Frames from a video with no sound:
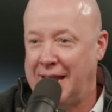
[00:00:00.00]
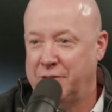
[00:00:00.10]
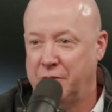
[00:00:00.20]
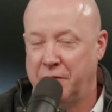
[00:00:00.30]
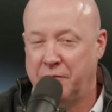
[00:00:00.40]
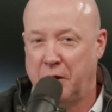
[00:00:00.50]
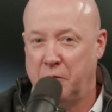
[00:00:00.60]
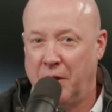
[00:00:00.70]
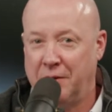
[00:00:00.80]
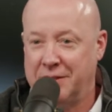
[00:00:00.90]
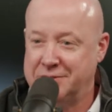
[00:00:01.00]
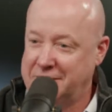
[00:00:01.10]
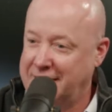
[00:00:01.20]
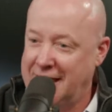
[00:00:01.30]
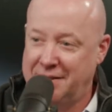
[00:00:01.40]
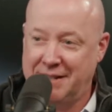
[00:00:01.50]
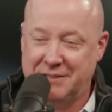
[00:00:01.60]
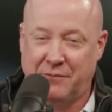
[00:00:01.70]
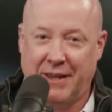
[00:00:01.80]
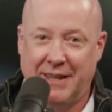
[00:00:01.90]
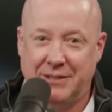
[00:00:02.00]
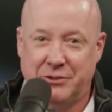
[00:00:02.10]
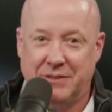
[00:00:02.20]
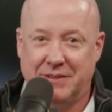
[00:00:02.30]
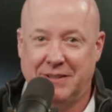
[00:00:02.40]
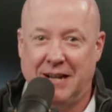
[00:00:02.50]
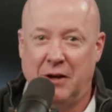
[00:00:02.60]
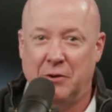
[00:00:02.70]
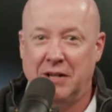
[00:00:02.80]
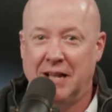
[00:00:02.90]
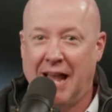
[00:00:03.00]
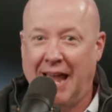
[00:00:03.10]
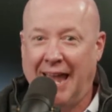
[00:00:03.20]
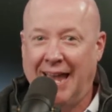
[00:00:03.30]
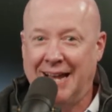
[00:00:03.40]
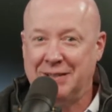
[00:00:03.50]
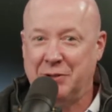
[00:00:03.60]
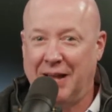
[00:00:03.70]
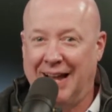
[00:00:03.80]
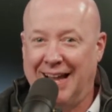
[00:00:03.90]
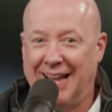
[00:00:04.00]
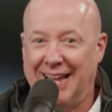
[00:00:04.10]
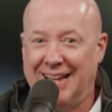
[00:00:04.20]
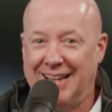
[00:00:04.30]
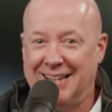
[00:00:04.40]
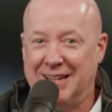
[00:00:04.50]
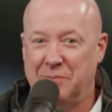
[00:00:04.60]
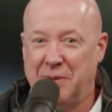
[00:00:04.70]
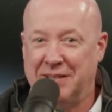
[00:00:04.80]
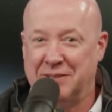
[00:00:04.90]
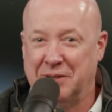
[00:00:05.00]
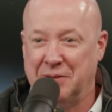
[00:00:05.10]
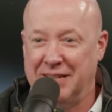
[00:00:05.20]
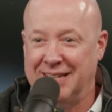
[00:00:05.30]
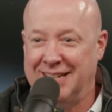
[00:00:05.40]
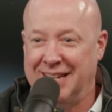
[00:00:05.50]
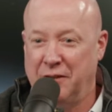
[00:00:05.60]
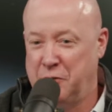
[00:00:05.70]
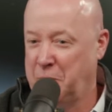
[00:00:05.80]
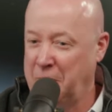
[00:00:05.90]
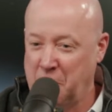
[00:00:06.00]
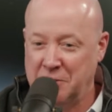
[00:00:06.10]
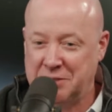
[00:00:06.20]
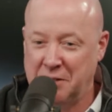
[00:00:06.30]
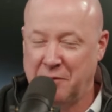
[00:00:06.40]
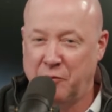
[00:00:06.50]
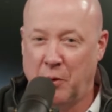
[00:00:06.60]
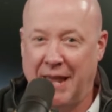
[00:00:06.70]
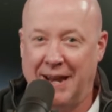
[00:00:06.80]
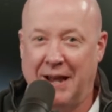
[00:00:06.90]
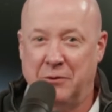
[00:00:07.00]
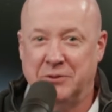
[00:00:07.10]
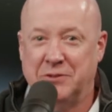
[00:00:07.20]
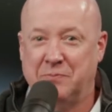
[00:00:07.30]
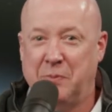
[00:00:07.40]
handled it very well. He's like, yeah, he needs a vacation, you know, and uh, and basically you probably won't see him in 48 hours.